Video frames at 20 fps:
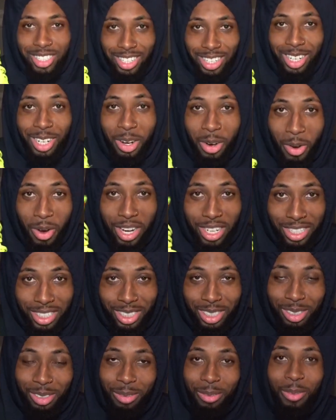in
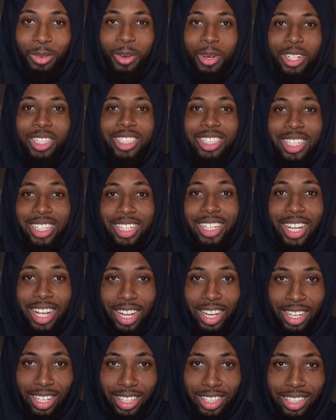question for
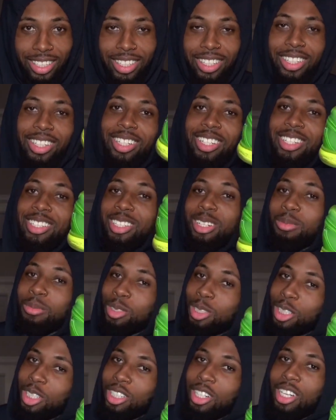today, as I'm
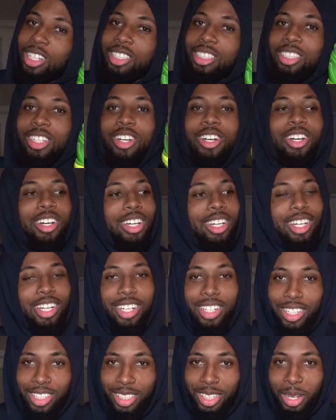sure y'all saw
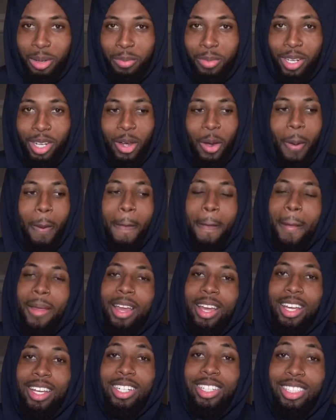in the thumbnail,
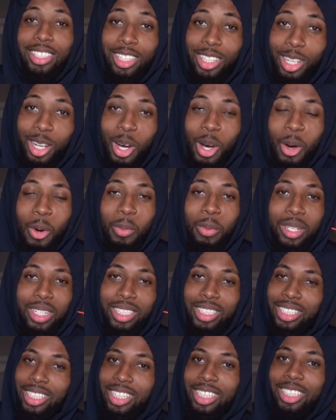is the Kobe
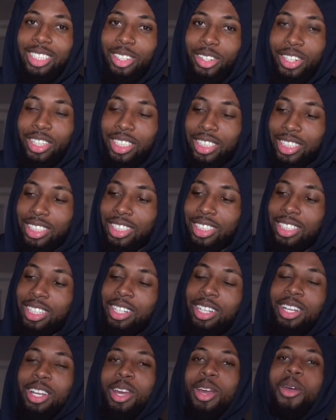6 Grinches.
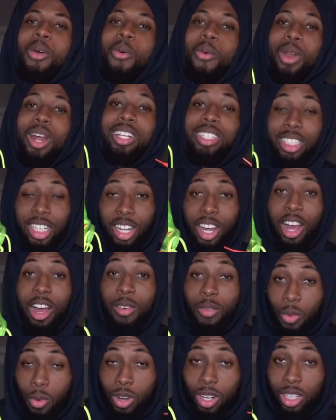When I tell
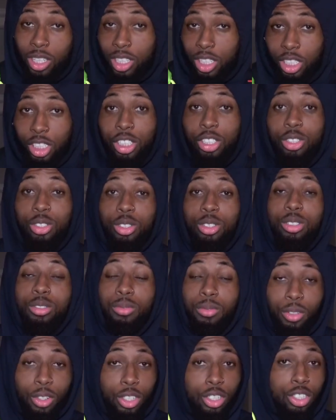y'all I've wanted these shoes
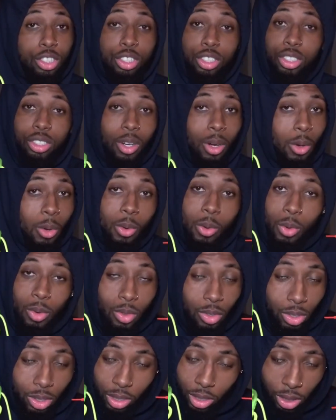for
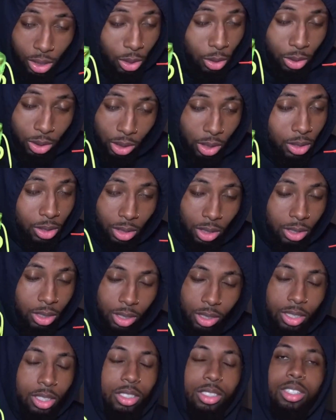so
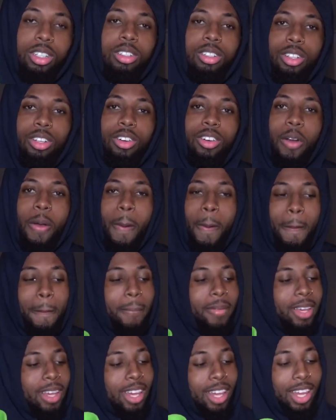long.
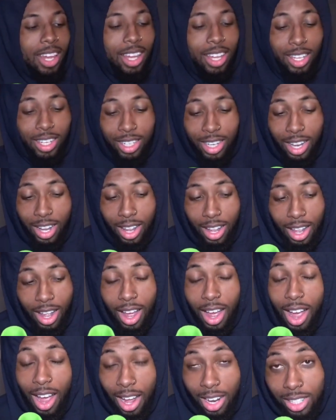And
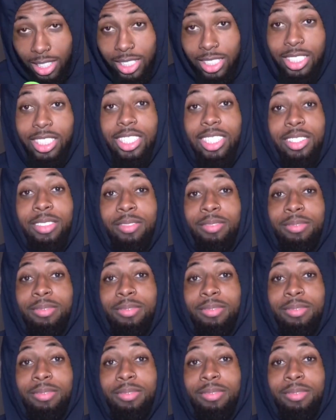honestly,